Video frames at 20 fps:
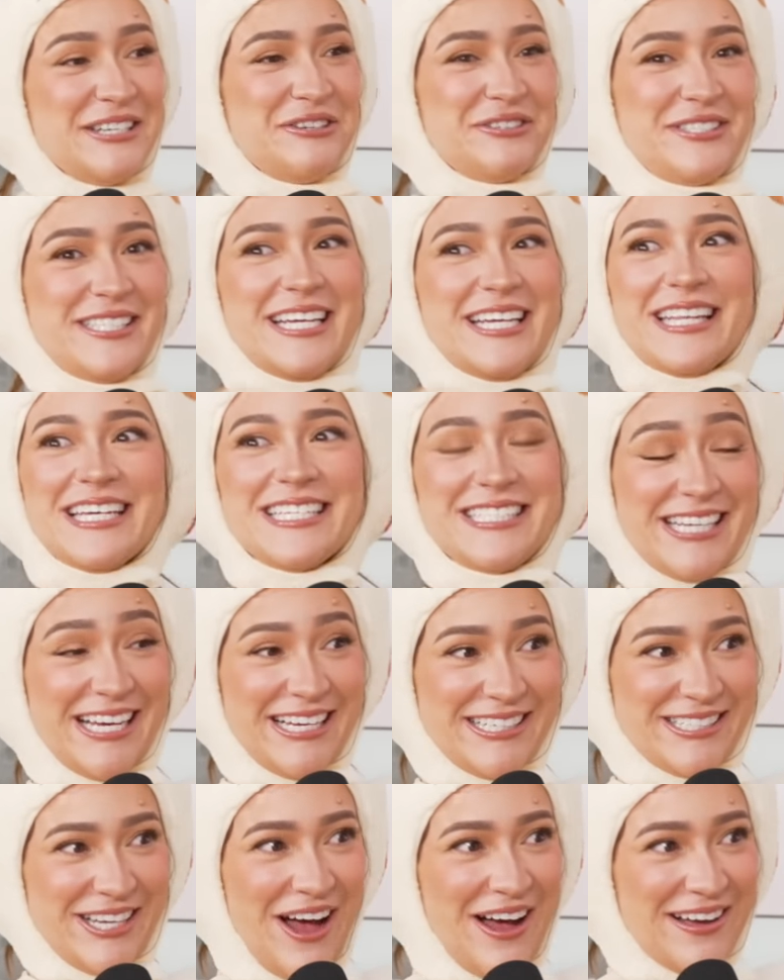you see the
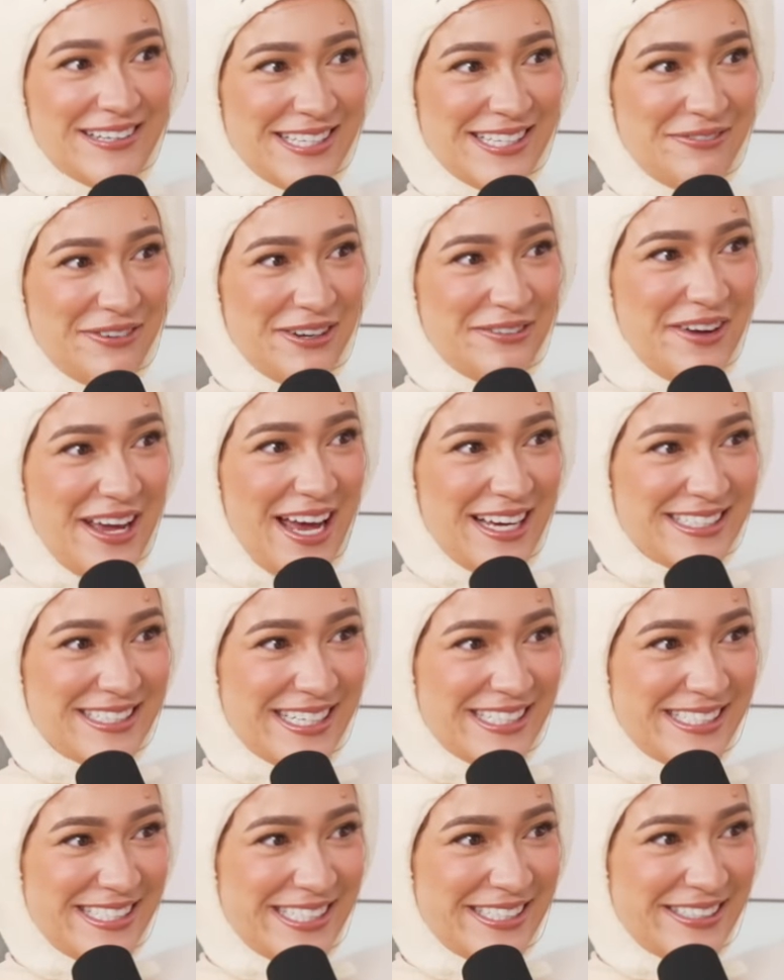TikTok someone made? I
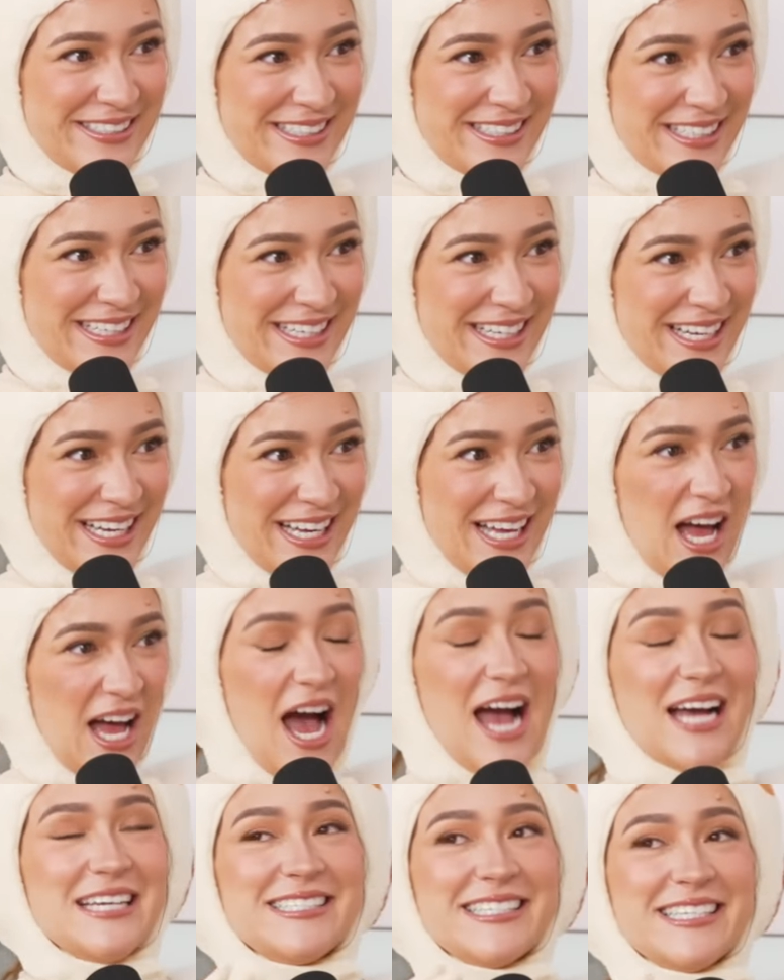sent it to you. No,
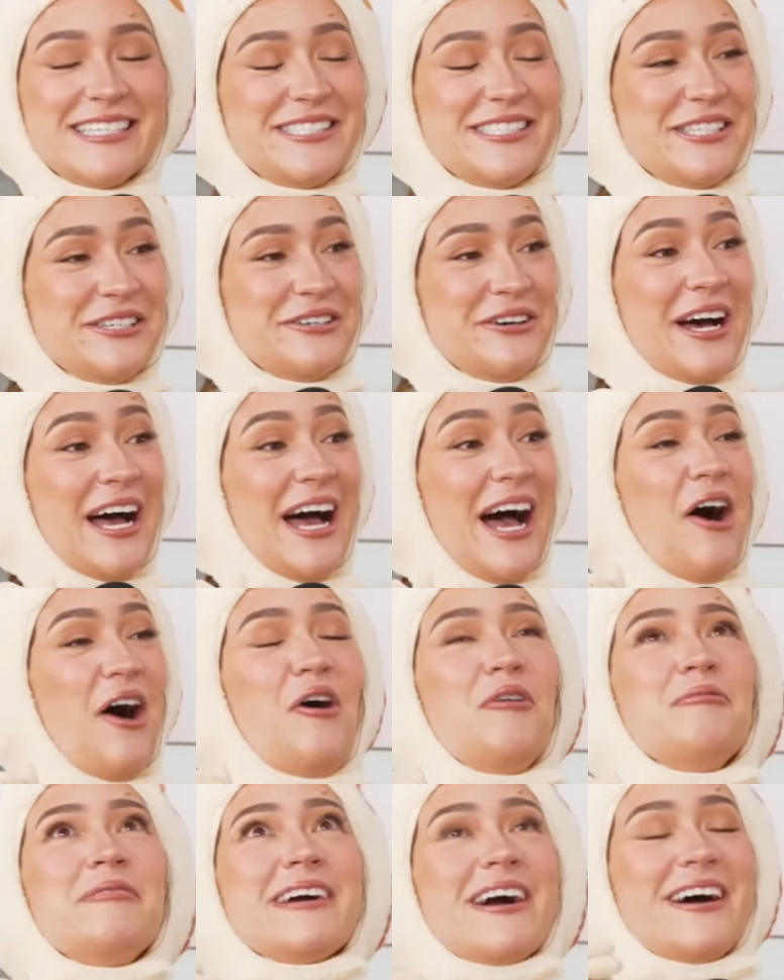I sent it to you.
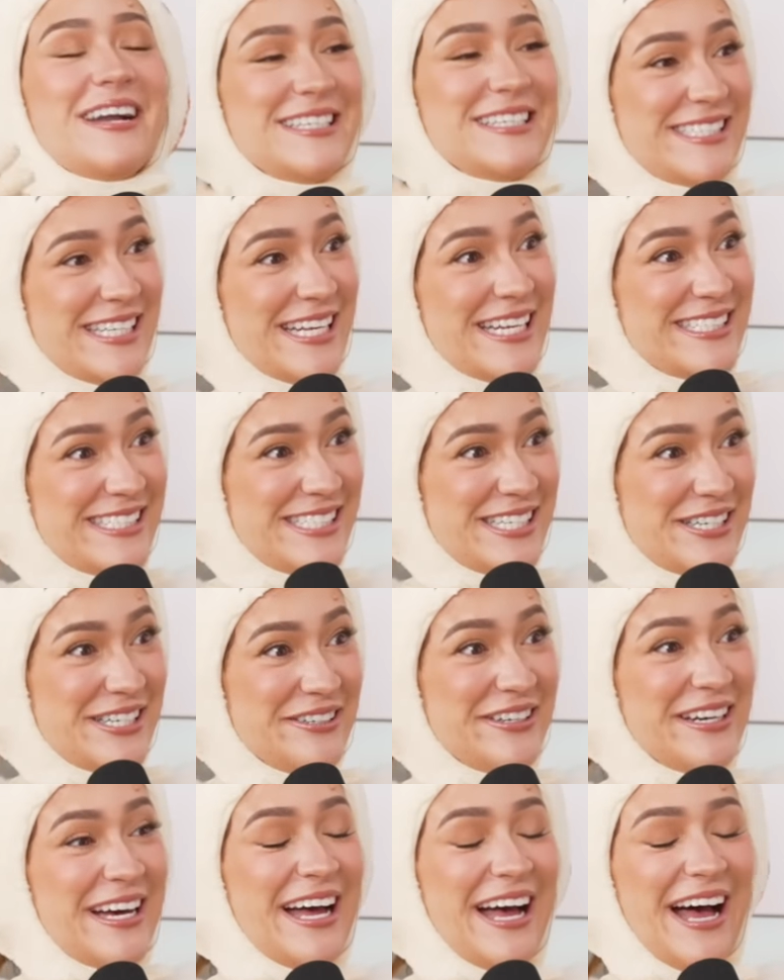Oh my God, I sent it to
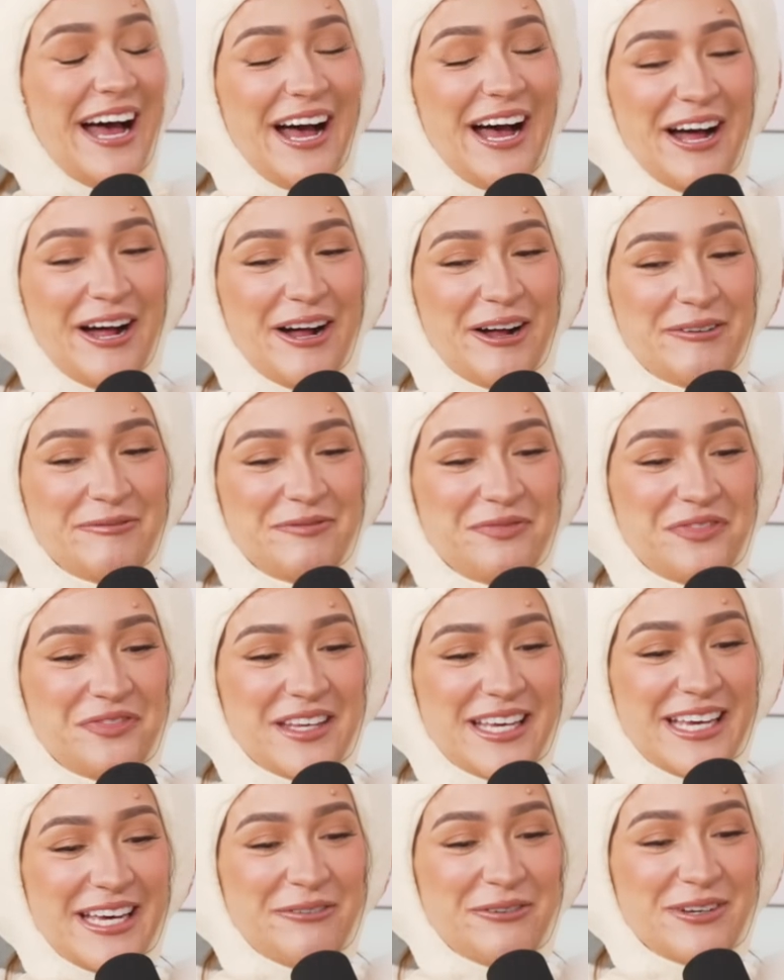you. um
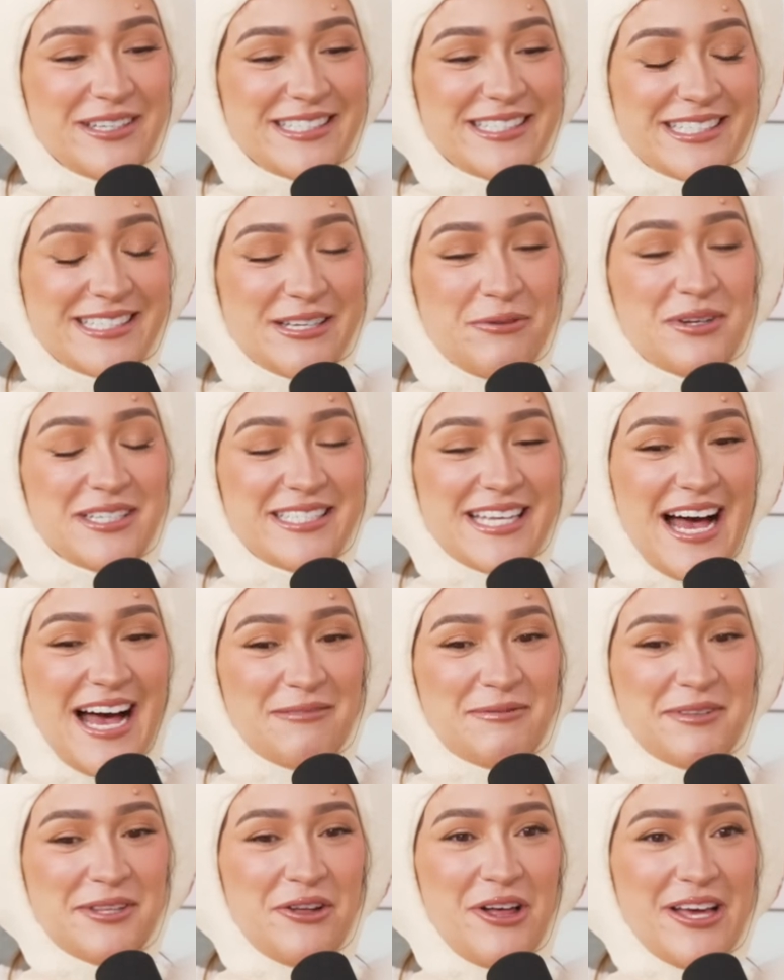It was, someone tagged
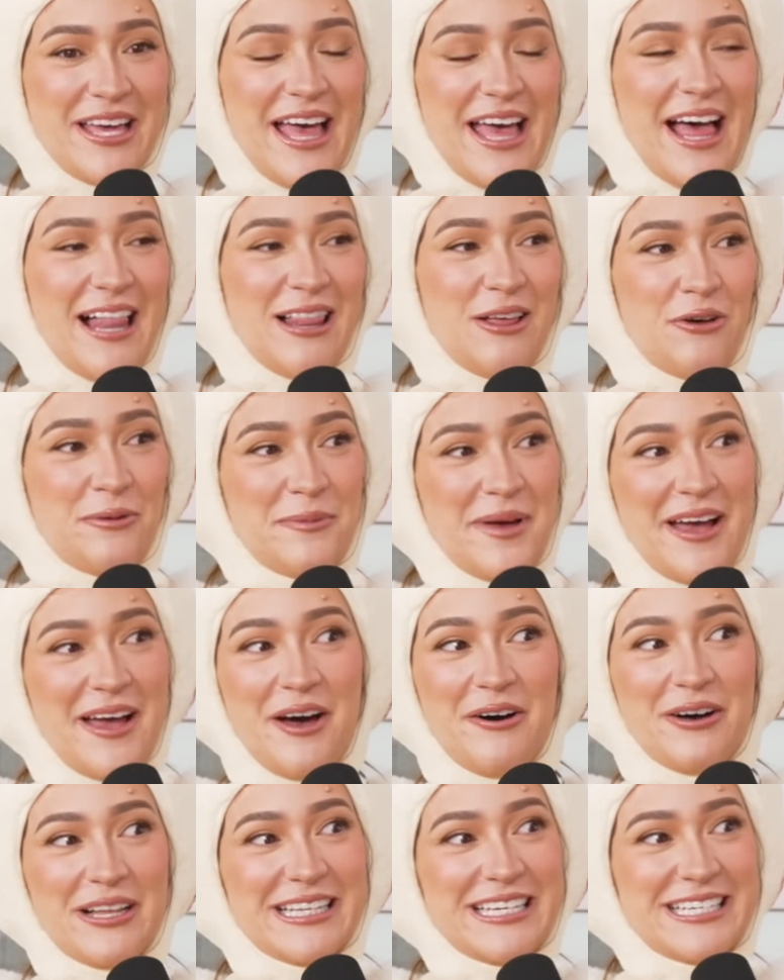me and they're like, L O M A
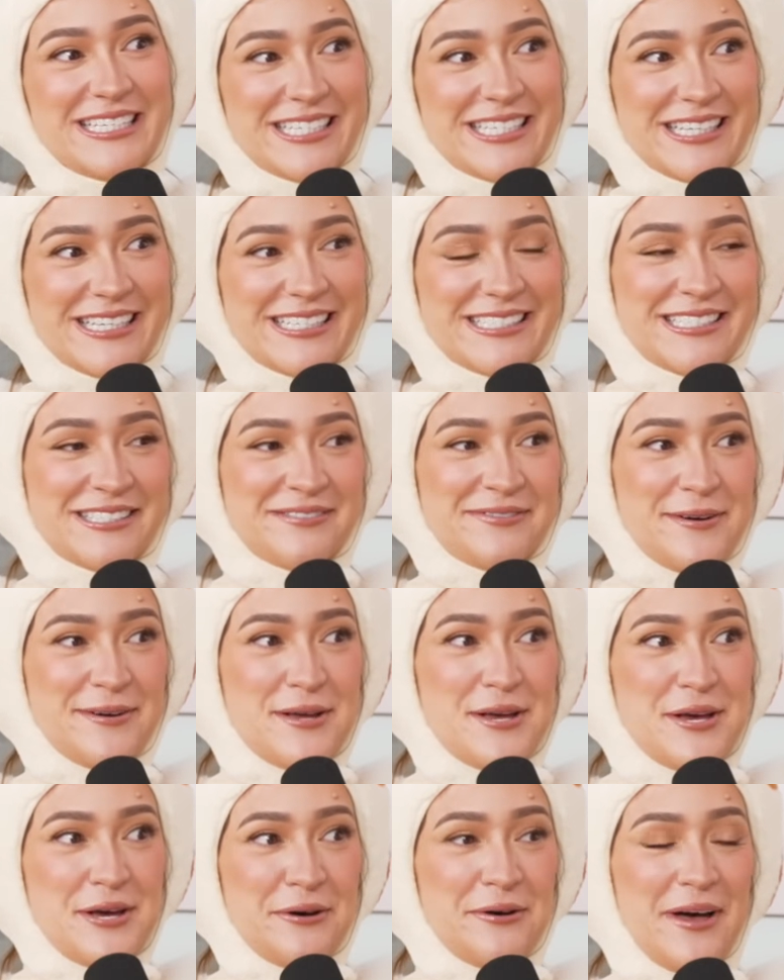O, Alisha, this is for
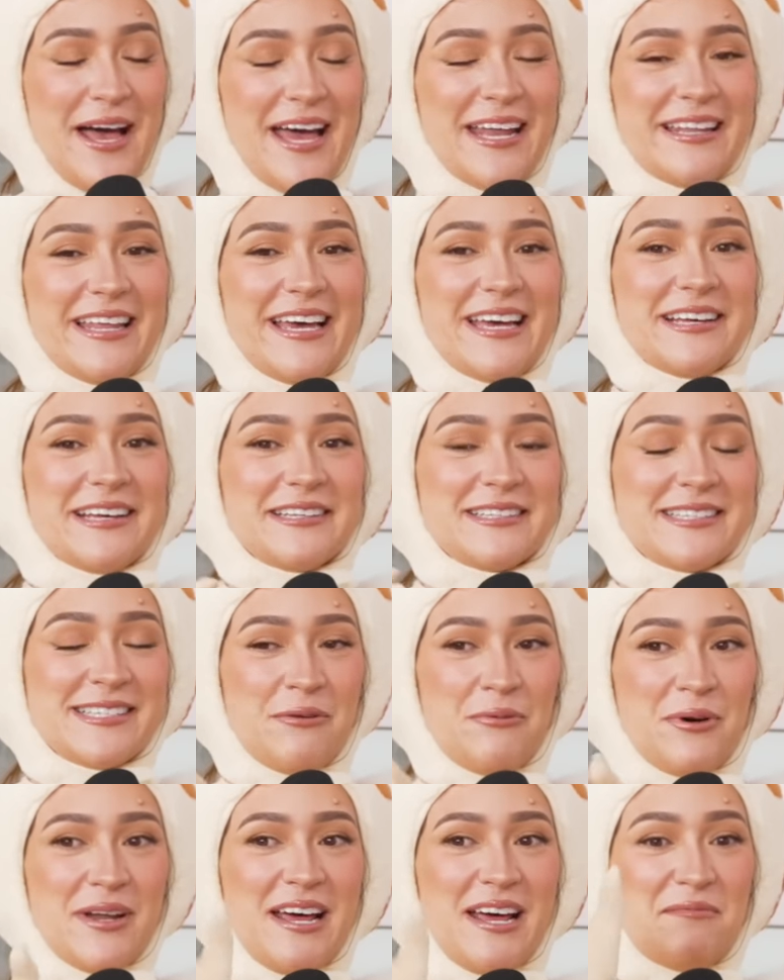you. And like,
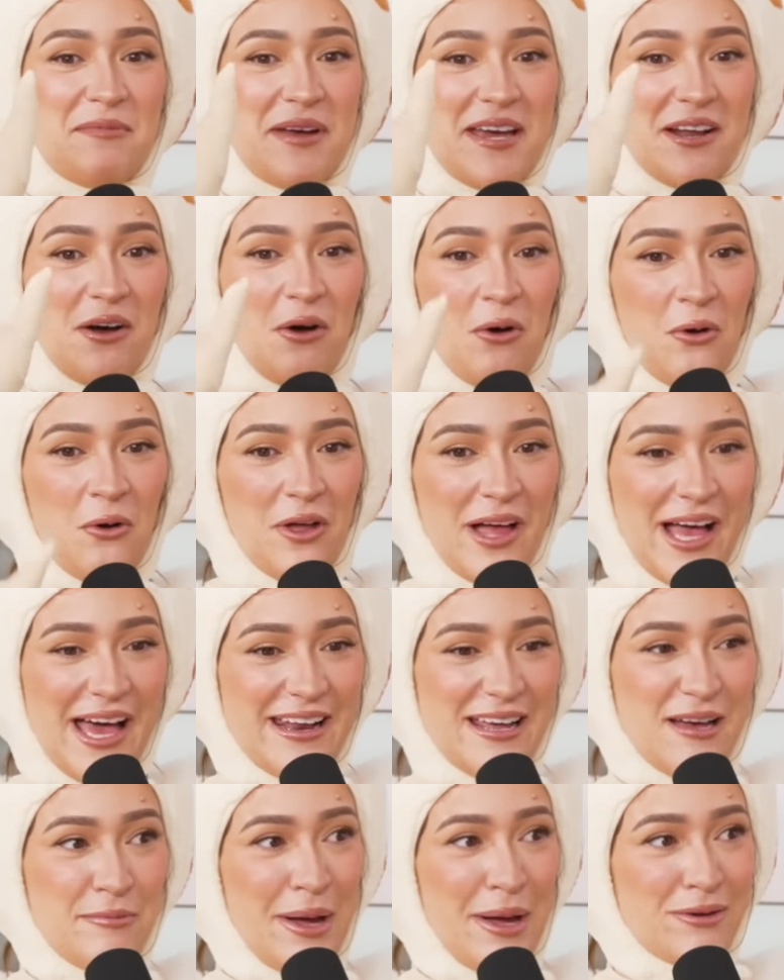someone had made a whole
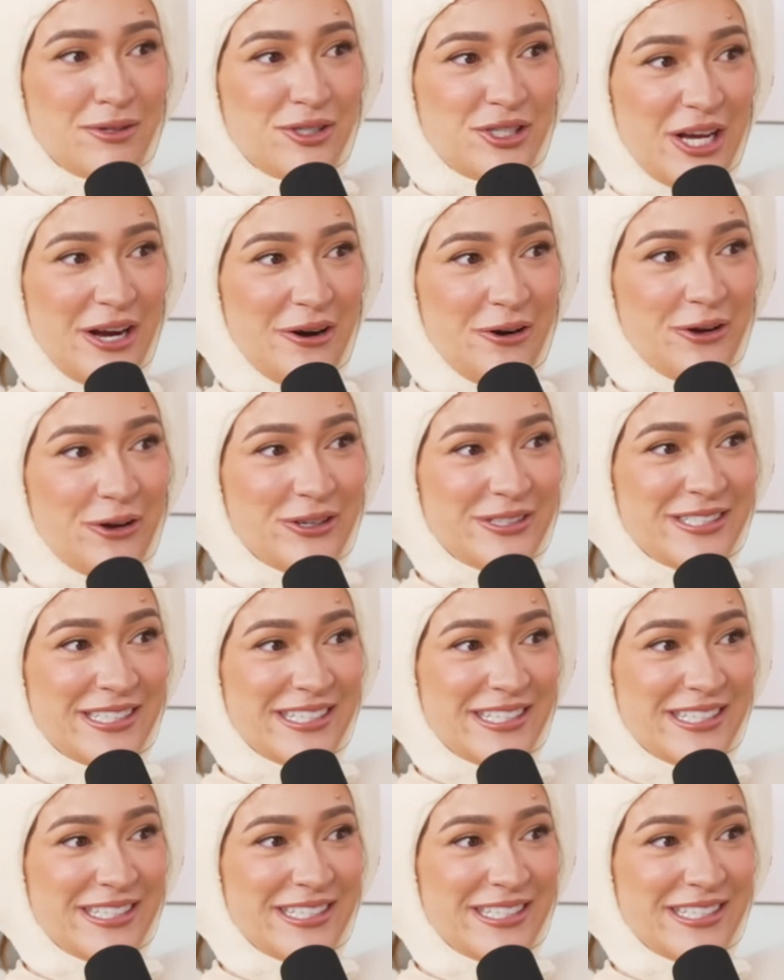edit about Gerald.